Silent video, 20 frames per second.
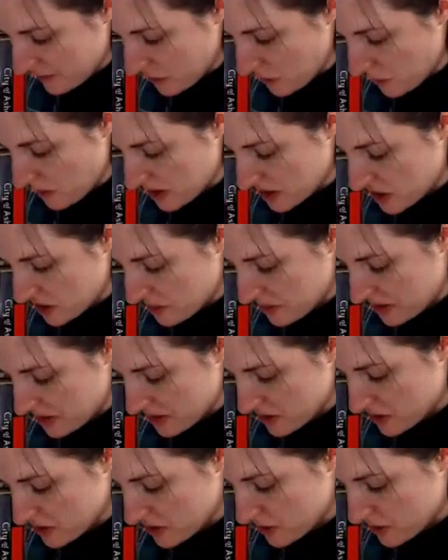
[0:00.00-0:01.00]
wanted to be
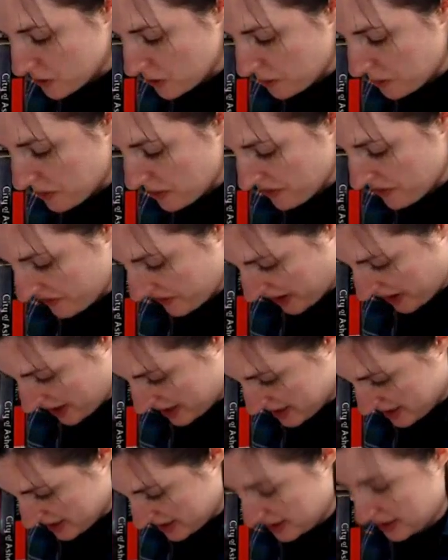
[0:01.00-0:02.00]
super
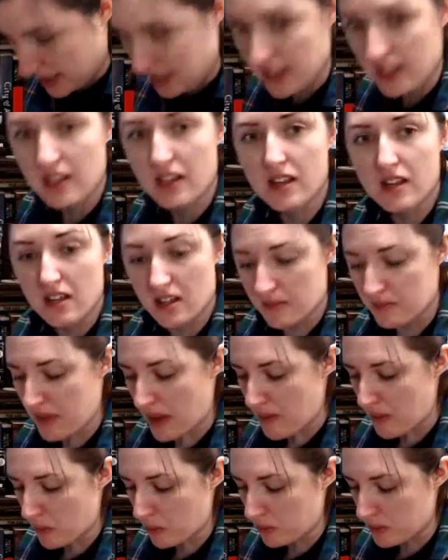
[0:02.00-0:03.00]
fancy,
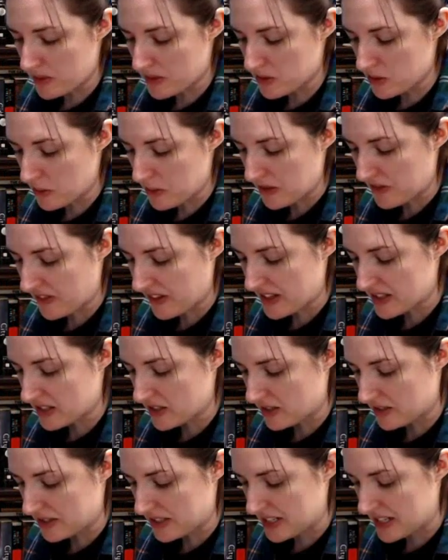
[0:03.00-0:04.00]
maybe we'll be super fancy
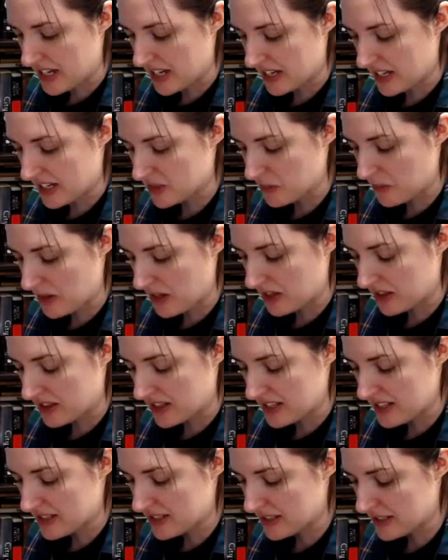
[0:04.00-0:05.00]
on the next one.
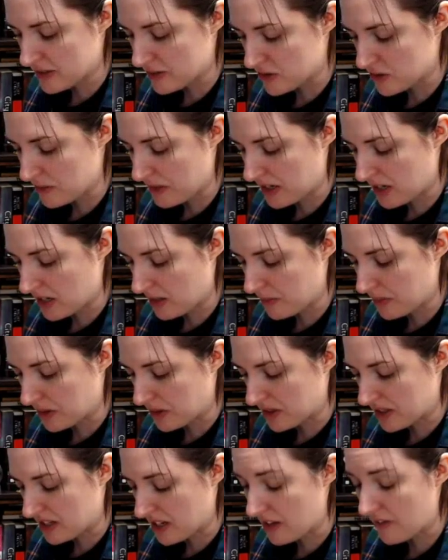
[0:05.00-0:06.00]
These scissors might not be
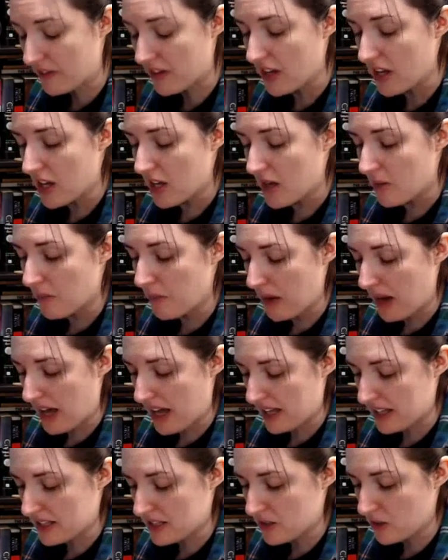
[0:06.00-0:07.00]
good enough,
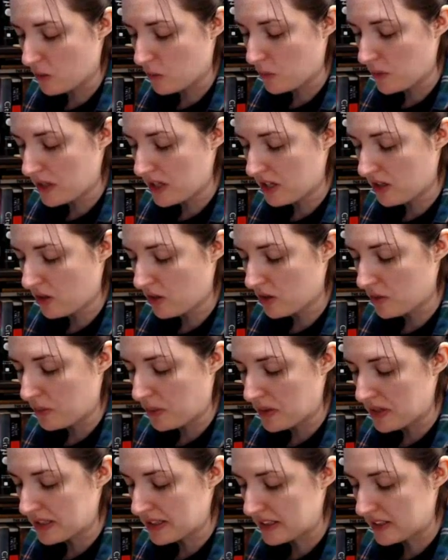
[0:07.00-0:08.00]
but we could
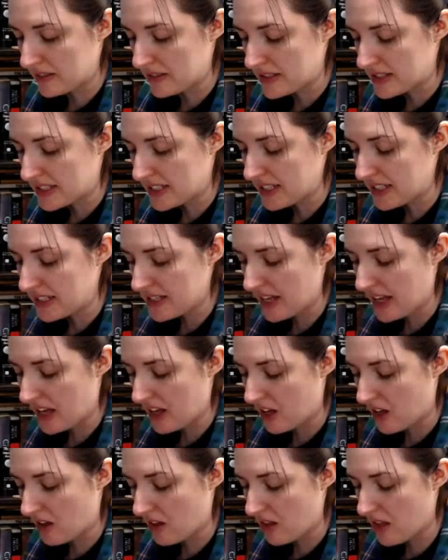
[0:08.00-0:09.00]
put a little
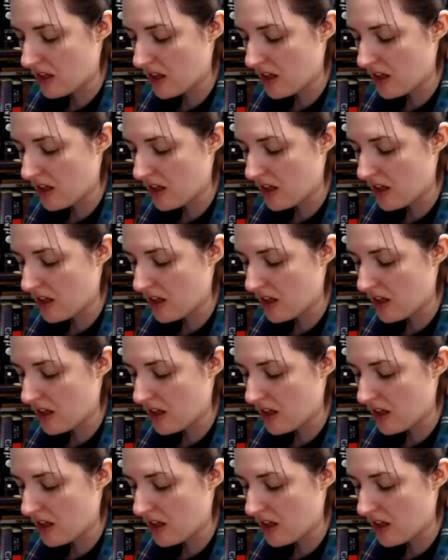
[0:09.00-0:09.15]
detail